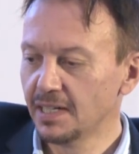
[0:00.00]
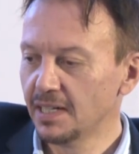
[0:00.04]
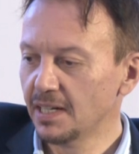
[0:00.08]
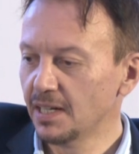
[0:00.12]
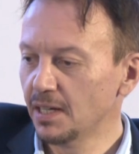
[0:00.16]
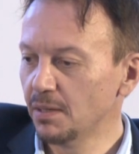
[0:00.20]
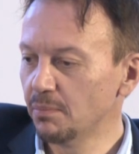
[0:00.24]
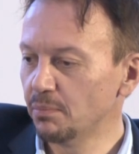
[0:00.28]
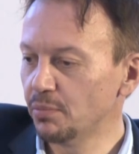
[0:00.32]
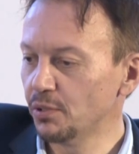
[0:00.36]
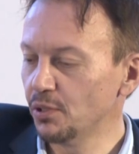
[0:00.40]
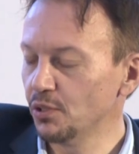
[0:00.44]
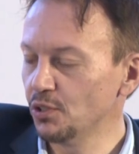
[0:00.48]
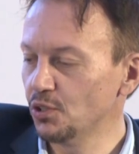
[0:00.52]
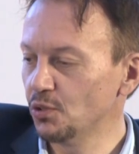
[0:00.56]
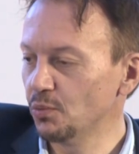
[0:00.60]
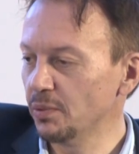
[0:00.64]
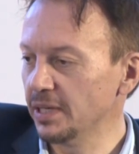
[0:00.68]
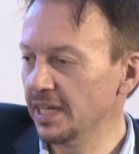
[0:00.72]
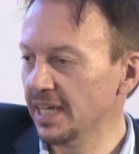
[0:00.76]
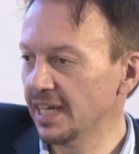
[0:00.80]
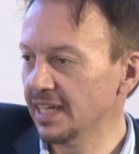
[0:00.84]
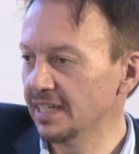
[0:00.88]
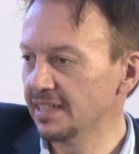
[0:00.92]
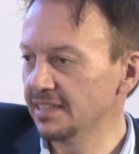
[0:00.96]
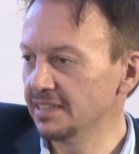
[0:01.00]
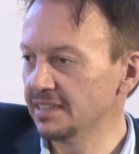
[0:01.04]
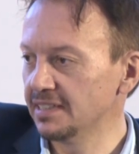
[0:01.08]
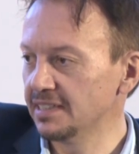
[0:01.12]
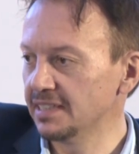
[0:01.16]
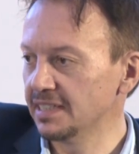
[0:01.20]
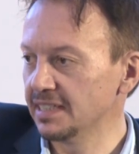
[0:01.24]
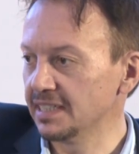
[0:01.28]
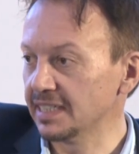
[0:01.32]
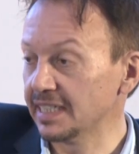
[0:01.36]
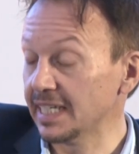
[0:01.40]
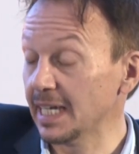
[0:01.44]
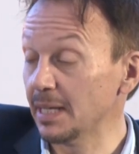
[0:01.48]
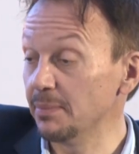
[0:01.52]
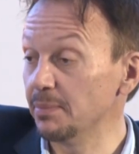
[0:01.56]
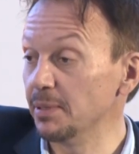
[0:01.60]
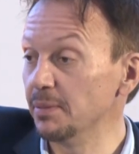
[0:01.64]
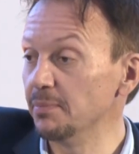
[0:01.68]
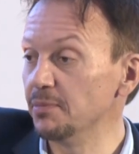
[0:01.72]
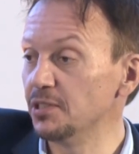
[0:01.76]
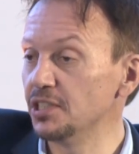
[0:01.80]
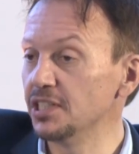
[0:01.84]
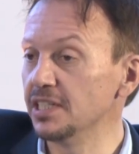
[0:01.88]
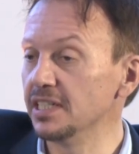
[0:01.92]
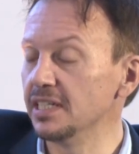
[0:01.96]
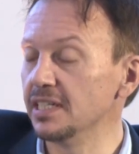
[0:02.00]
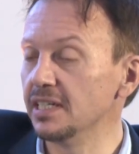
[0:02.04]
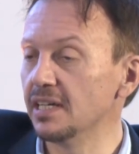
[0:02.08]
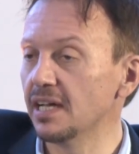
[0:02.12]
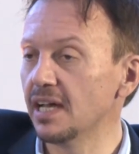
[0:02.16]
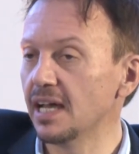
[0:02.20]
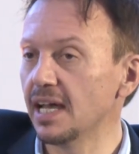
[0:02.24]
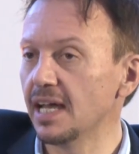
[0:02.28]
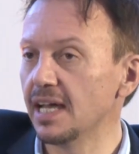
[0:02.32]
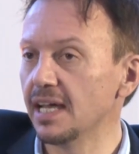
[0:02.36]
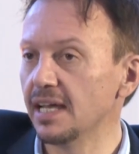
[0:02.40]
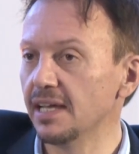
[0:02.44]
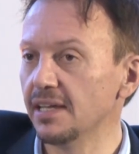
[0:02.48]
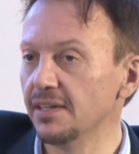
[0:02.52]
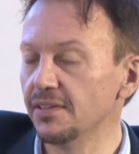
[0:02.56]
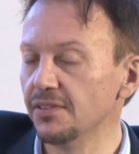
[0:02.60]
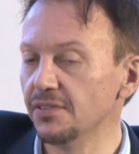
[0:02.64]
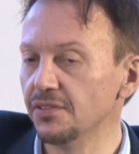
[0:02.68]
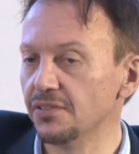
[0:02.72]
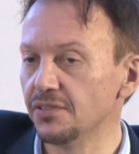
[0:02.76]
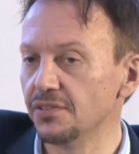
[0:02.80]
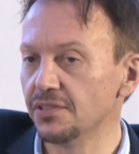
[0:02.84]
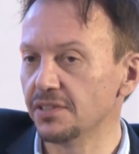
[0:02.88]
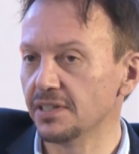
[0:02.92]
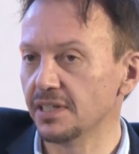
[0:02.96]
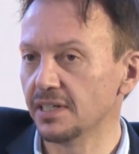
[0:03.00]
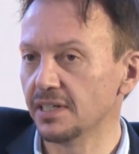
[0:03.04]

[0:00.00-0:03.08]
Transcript: approach we had at KPMG, and